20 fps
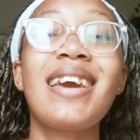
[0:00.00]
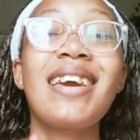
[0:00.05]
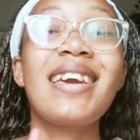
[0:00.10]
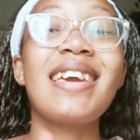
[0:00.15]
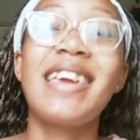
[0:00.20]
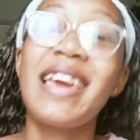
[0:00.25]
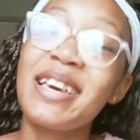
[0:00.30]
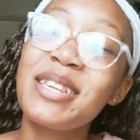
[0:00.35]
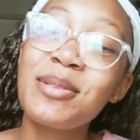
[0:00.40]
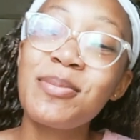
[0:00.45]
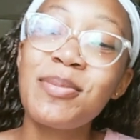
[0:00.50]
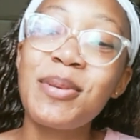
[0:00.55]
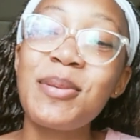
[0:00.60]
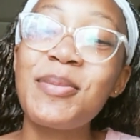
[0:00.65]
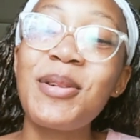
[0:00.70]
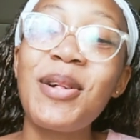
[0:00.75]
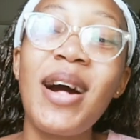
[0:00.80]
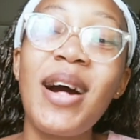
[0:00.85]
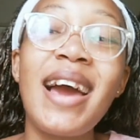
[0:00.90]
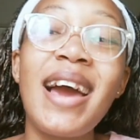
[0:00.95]
Yes
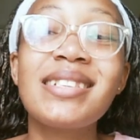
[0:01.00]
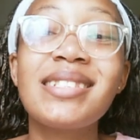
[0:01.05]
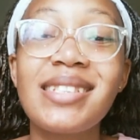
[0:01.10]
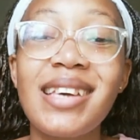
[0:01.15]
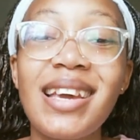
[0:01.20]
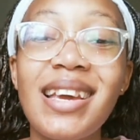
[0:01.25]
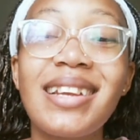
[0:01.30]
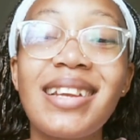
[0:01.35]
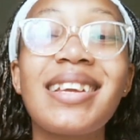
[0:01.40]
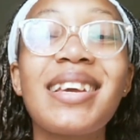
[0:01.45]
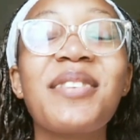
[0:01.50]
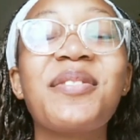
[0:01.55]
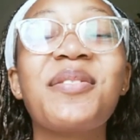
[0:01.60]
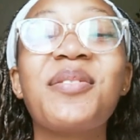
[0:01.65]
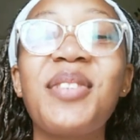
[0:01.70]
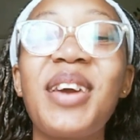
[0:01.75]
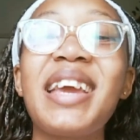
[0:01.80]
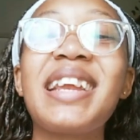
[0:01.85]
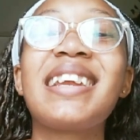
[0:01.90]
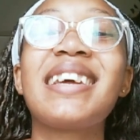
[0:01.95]
people, I said it,
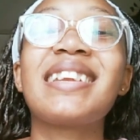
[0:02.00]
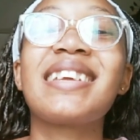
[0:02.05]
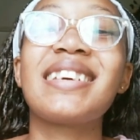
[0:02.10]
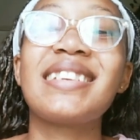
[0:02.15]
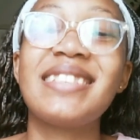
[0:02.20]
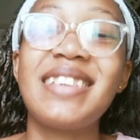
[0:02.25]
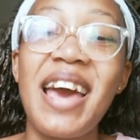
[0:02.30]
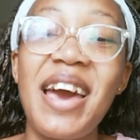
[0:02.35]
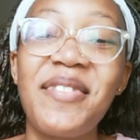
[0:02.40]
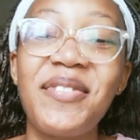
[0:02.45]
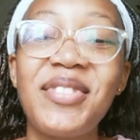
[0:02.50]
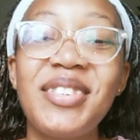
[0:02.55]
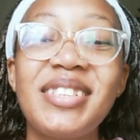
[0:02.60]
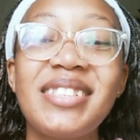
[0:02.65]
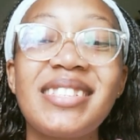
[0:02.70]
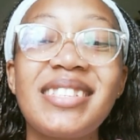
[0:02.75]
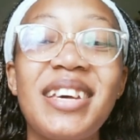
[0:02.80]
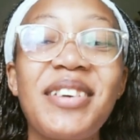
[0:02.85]
Caffeine and Cadavers.